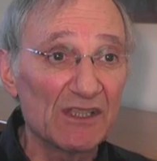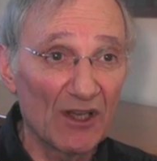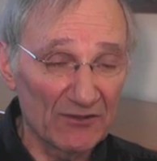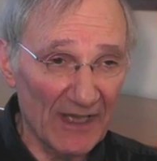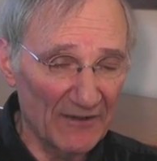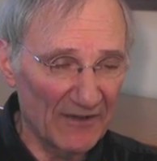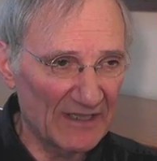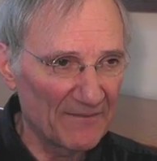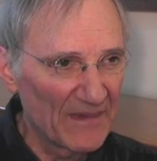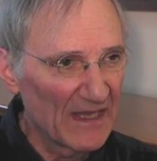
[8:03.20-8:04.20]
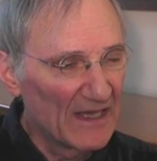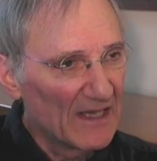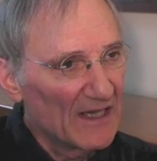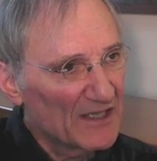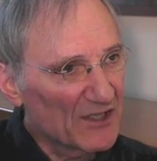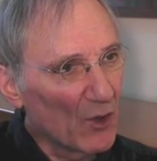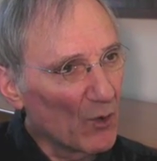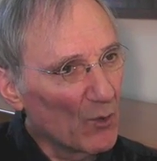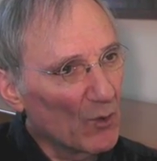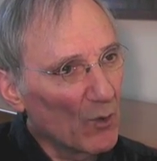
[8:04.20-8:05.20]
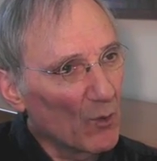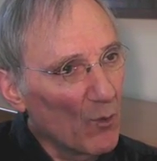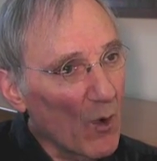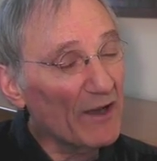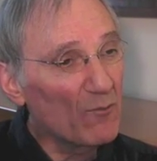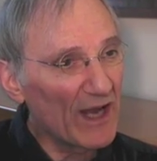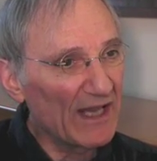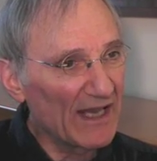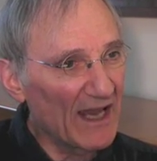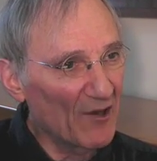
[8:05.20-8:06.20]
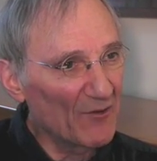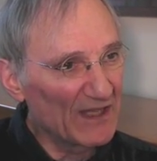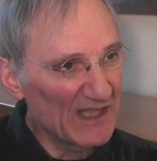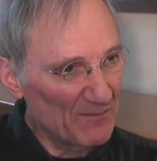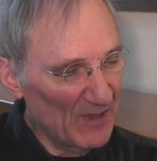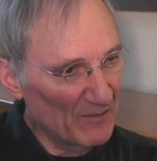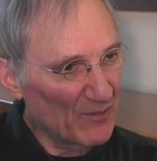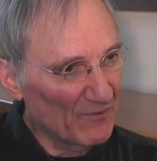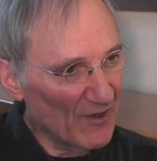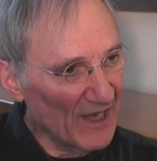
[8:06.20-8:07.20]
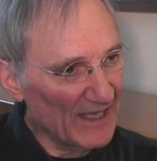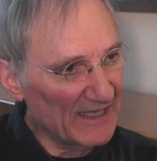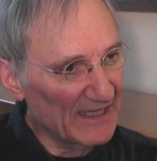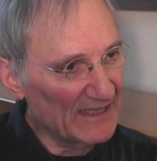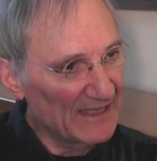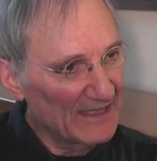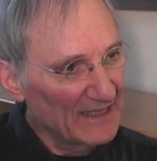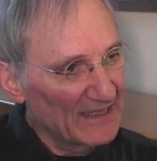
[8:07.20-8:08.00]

are relevant? So one way now that has been provided